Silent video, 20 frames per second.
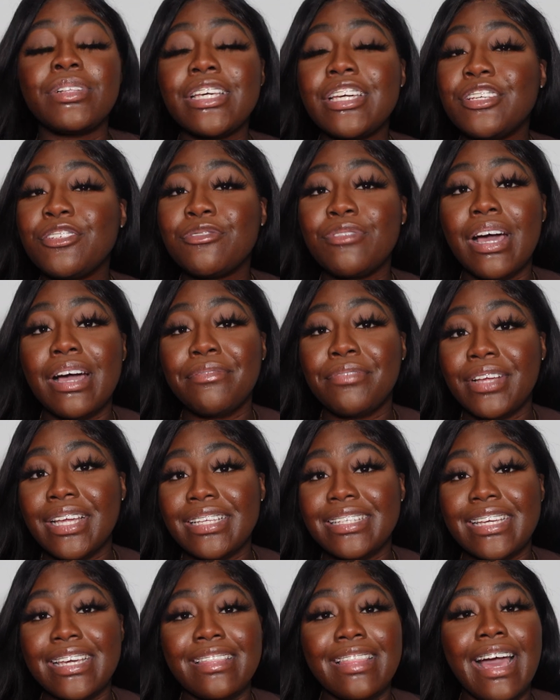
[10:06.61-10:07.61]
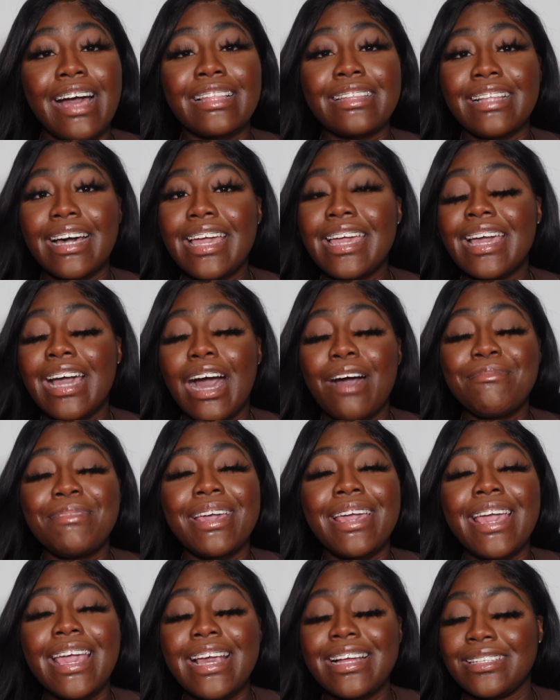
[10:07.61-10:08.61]
Please do not forget to hit that like,
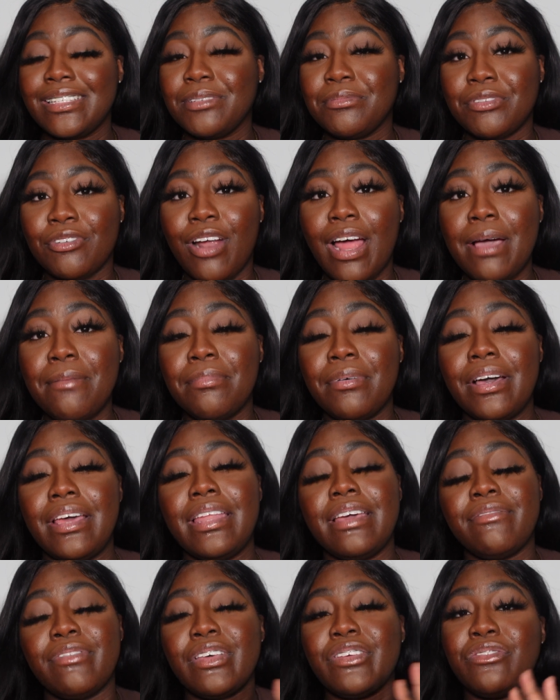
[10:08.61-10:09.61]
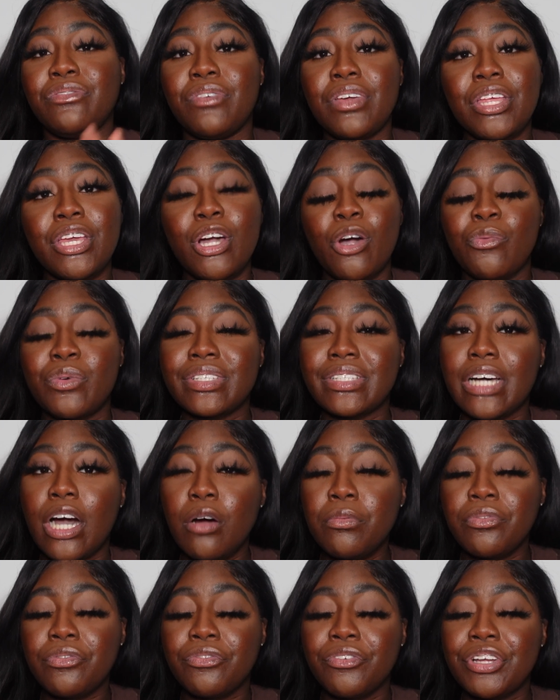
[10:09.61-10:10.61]
comment, and subscribe button if this video was
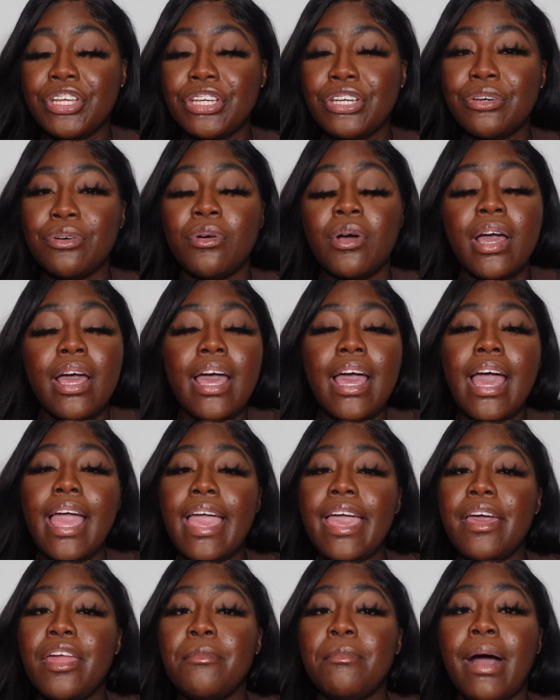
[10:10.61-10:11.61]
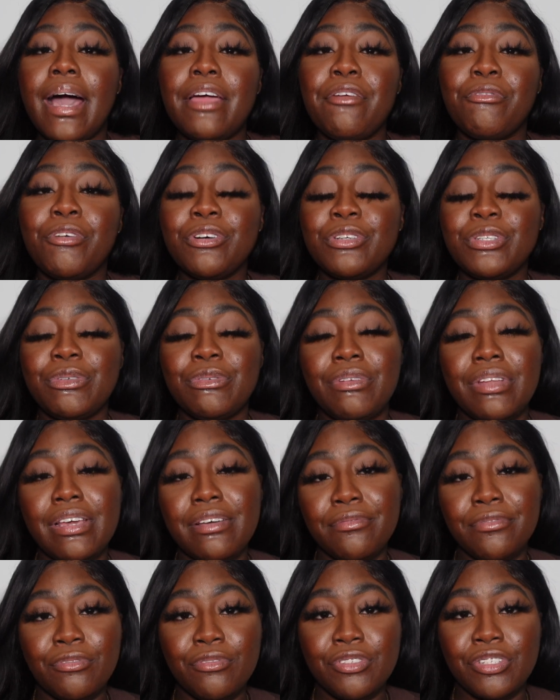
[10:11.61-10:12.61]
helpful for you. In my Road to an
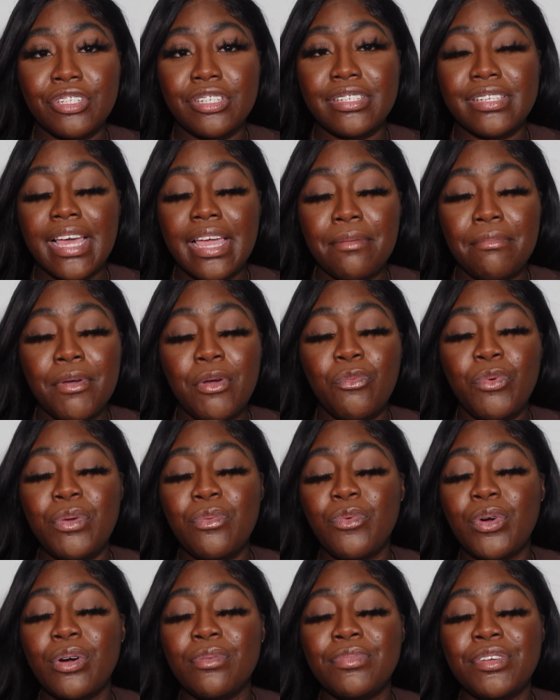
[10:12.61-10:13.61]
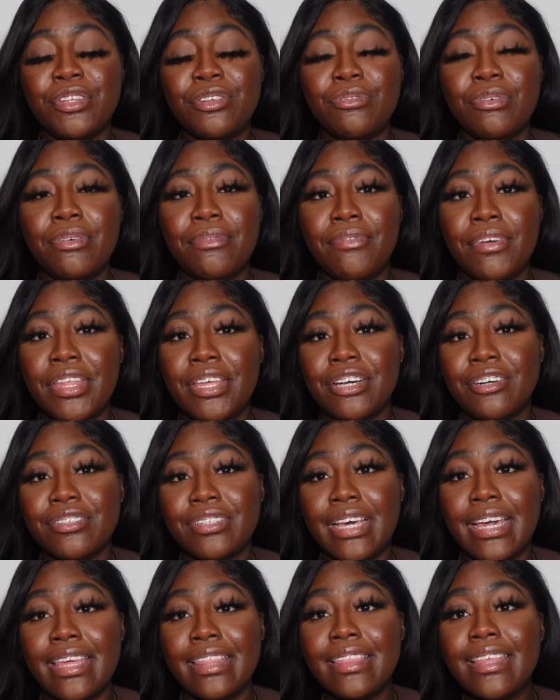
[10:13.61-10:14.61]
Influencer segment, we will be doing
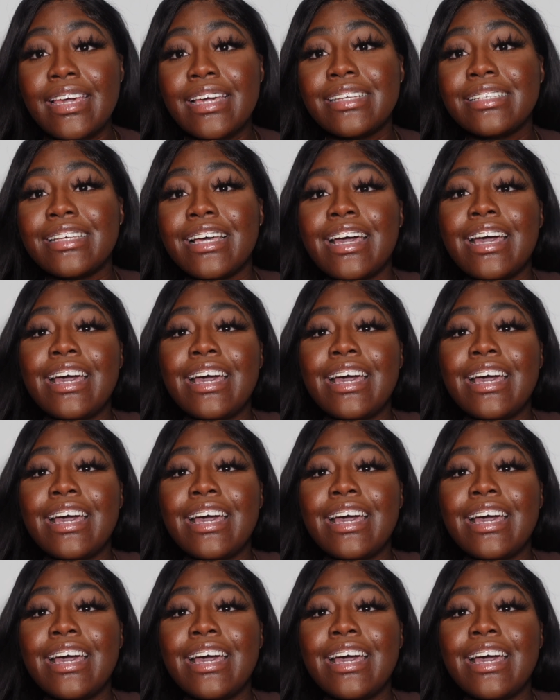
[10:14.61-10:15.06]
videos like this.